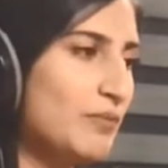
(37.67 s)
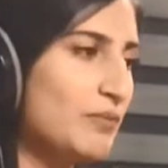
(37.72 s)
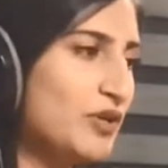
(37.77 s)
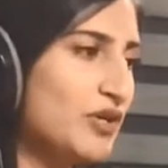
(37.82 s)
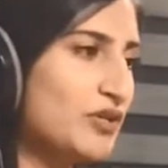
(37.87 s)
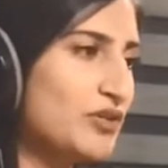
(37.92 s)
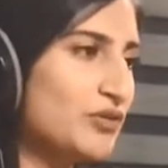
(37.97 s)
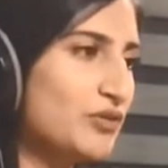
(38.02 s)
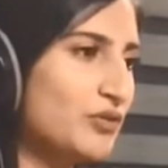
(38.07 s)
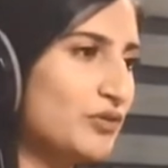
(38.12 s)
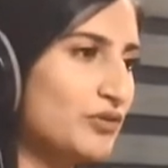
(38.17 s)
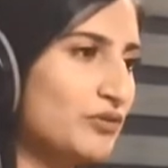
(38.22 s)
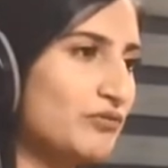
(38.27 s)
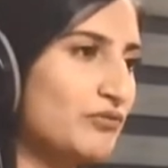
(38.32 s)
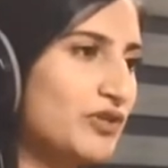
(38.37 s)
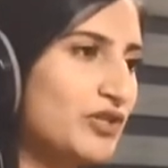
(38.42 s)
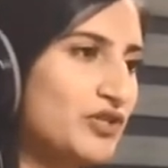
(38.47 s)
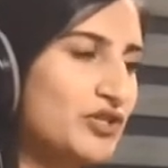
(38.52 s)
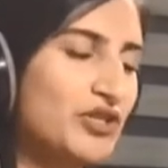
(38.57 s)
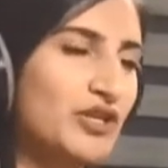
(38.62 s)
Because you're
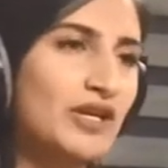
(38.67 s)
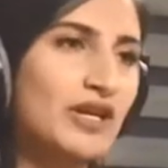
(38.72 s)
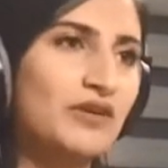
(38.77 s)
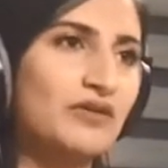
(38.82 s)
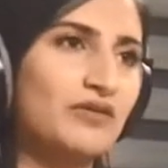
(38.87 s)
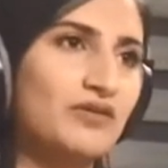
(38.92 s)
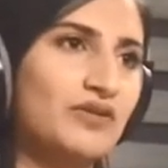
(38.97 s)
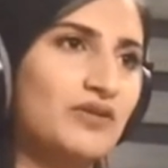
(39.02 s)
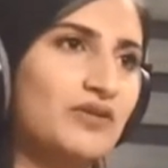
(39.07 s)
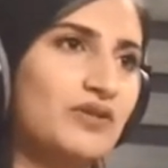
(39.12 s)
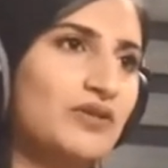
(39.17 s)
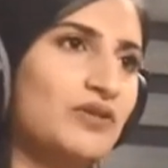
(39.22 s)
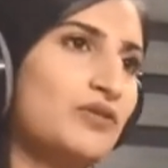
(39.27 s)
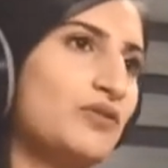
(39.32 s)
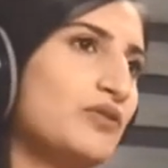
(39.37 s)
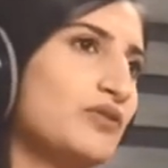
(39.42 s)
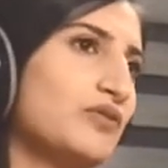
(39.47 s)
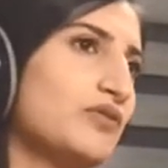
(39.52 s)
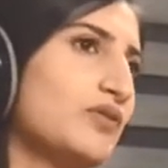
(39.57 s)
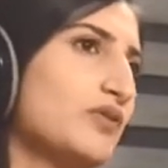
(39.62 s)
not reaching out,
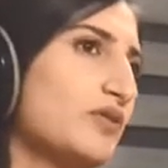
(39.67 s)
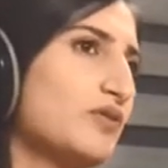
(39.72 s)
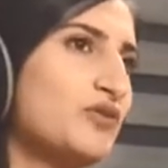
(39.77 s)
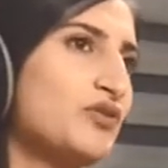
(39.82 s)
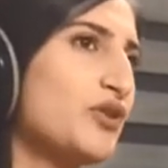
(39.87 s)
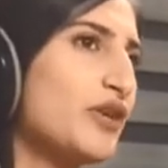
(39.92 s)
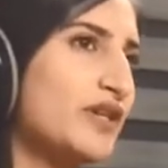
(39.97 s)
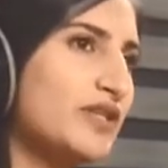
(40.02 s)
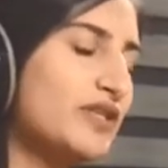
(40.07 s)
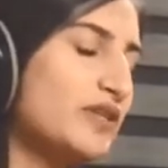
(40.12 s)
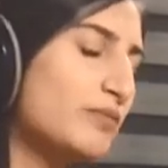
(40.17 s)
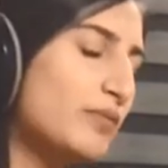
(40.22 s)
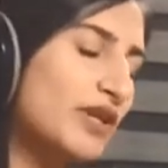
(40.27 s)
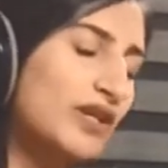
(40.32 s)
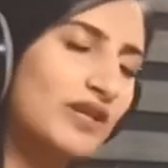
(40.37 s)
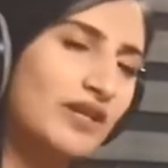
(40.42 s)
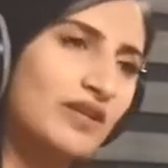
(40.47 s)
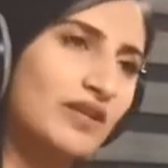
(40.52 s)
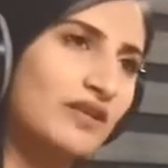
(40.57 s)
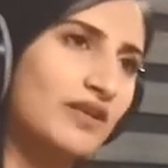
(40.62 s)
you're not trying to
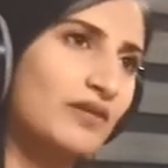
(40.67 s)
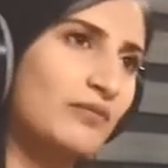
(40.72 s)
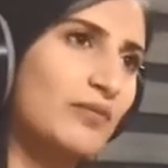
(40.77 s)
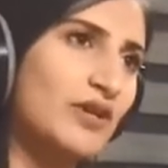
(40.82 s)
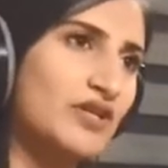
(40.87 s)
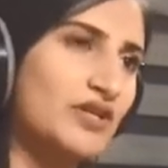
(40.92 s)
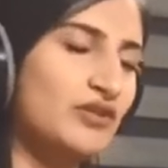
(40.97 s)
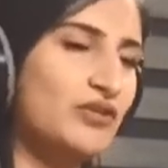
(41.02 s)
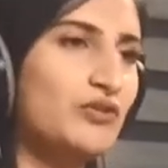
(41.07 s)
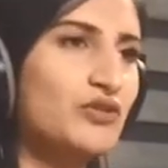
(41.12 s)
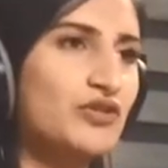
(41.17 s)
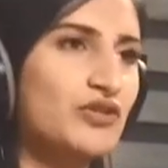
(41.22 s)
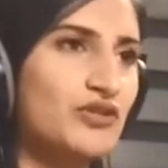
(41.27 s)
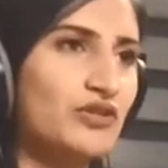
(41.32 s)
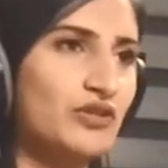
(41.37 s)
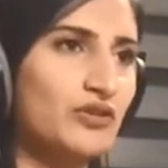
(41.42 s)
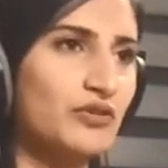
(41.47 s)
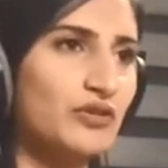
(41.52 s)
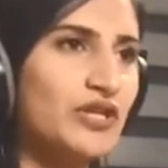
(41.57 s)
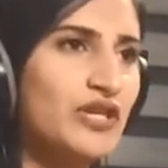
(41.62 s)
make anything better, you're
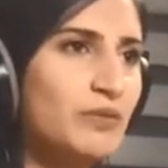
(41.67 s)
just, you know,